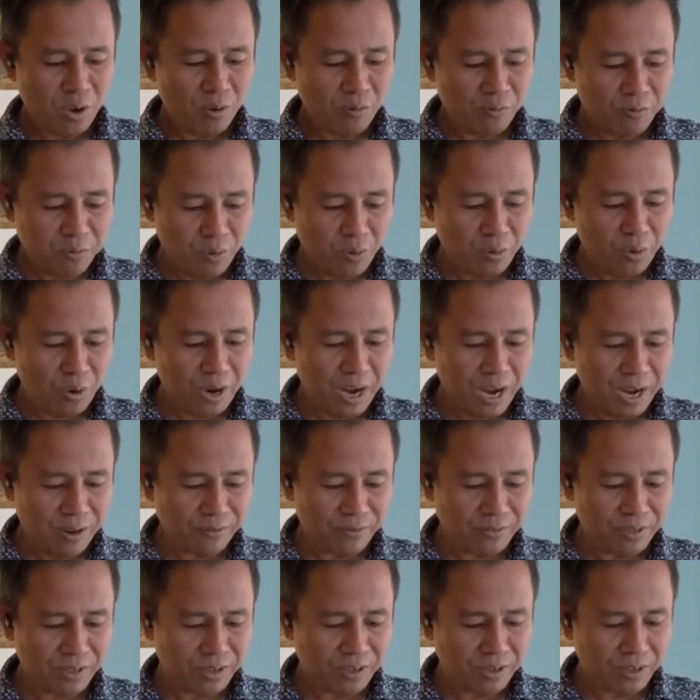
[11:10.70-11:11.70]
For
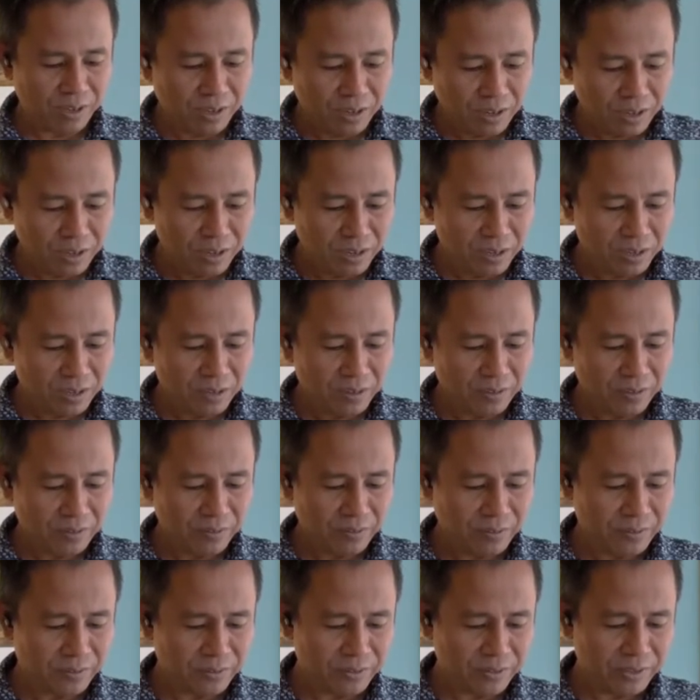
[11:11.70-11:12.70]
after
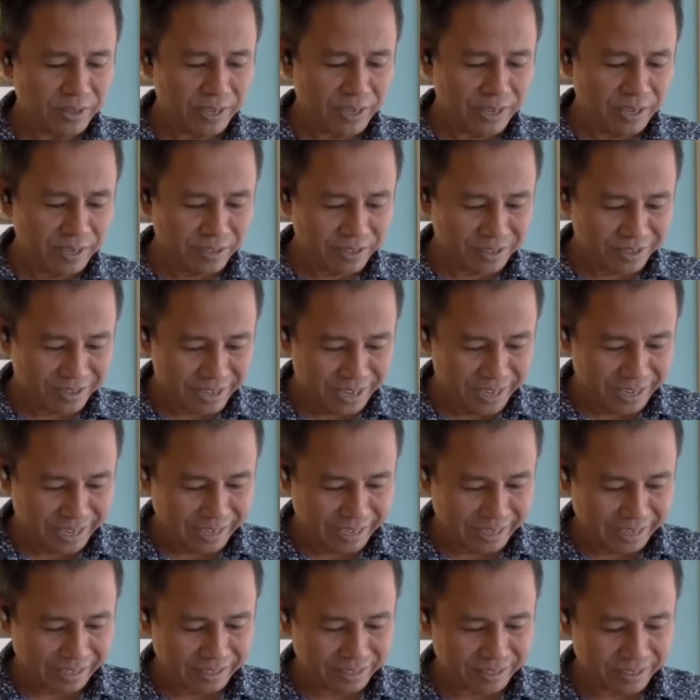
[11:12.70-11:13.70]
all these
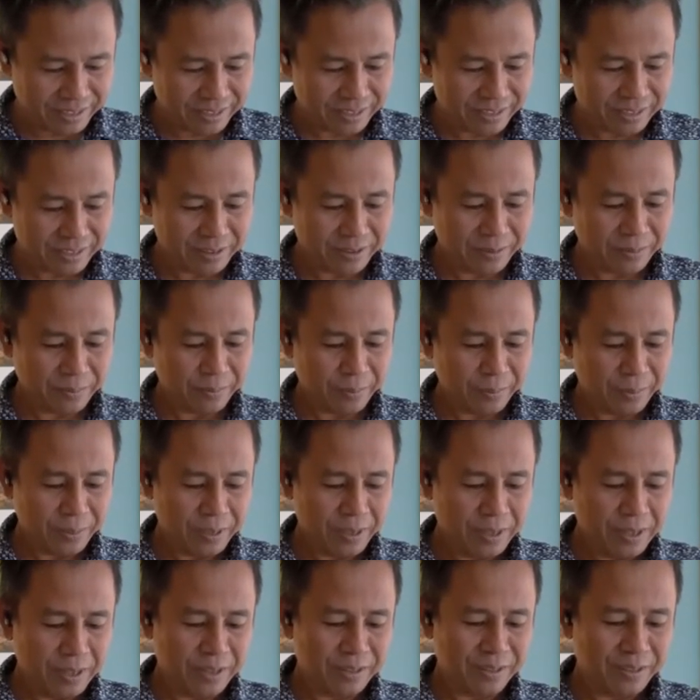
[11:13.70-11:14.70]
things,
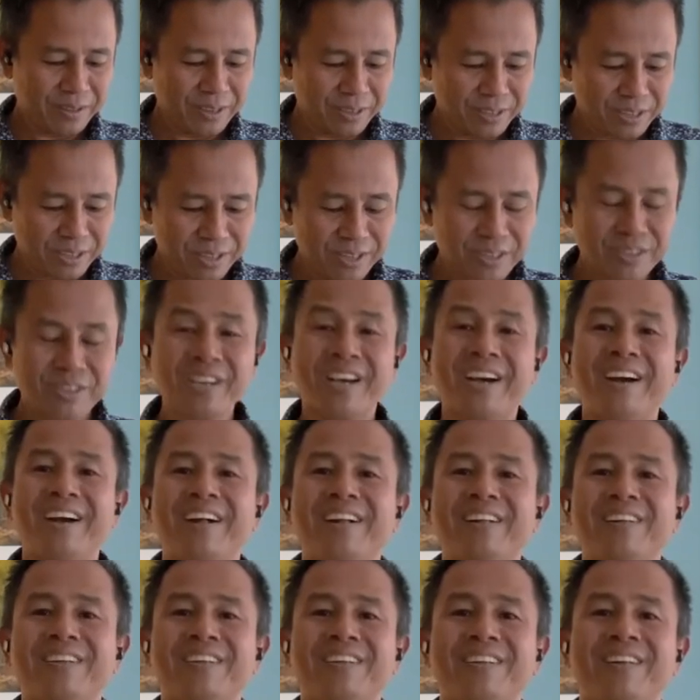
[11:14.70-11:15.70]
the
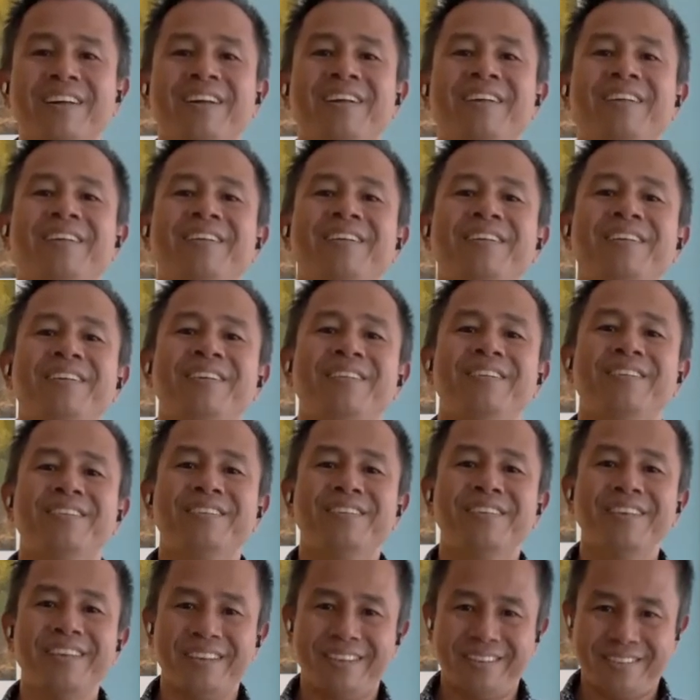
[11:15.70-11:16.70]
Gentile
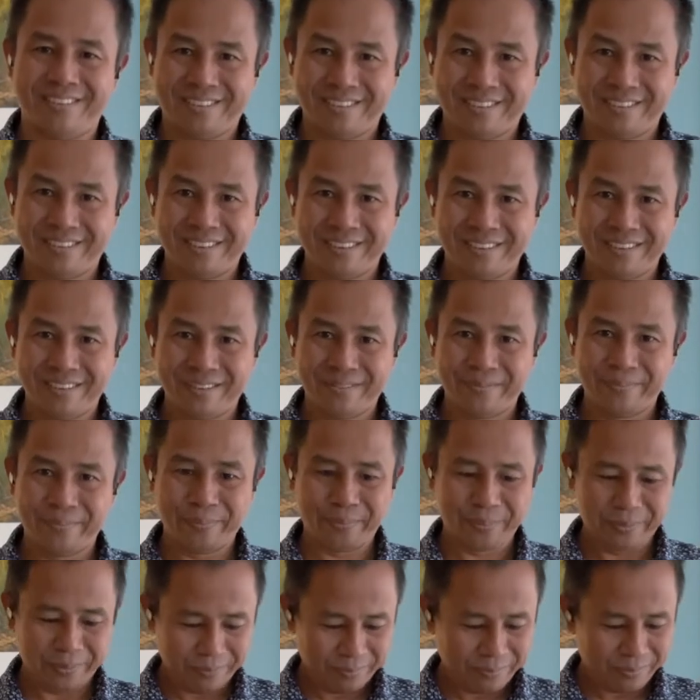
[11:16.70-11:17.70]
seeks.
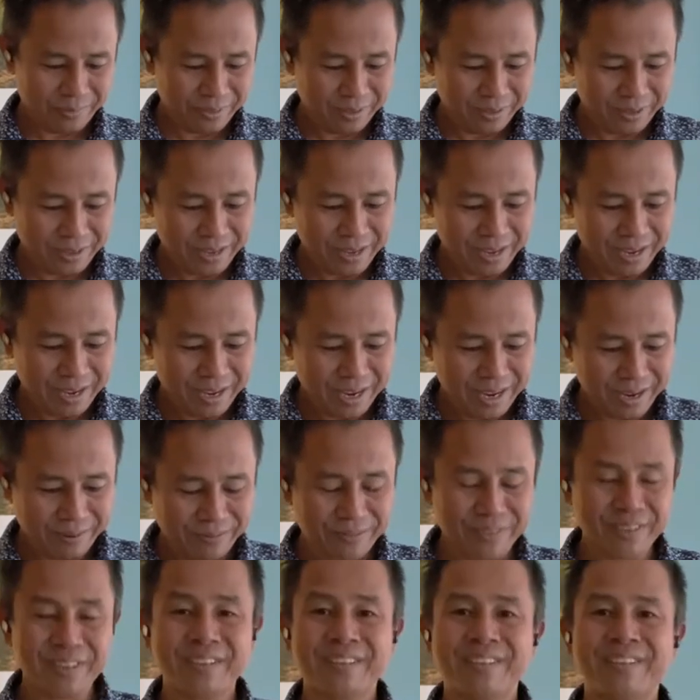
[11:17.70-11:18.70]

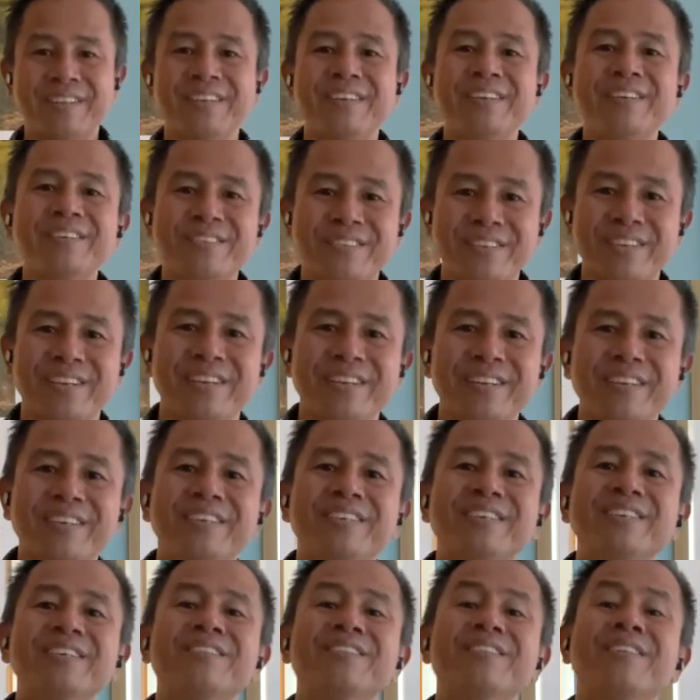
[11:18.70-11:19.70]
After these things, the
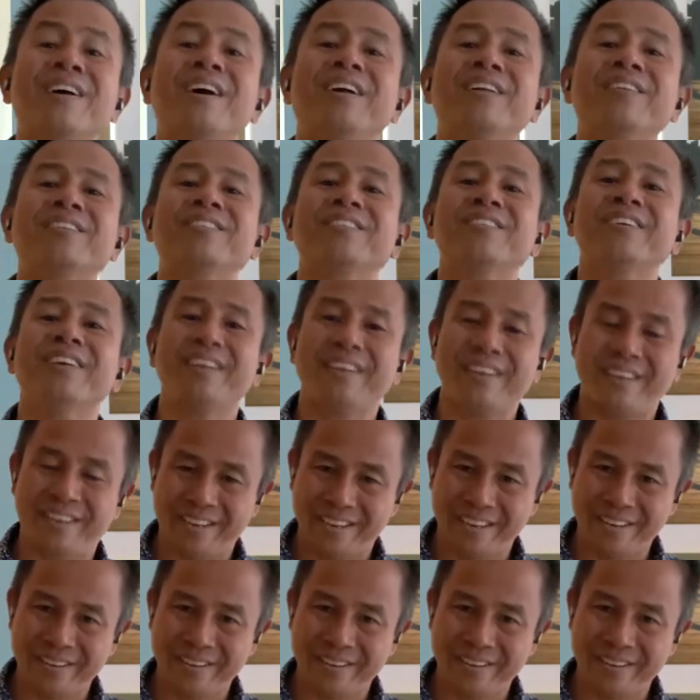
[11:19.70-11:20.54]
Gentiles seek.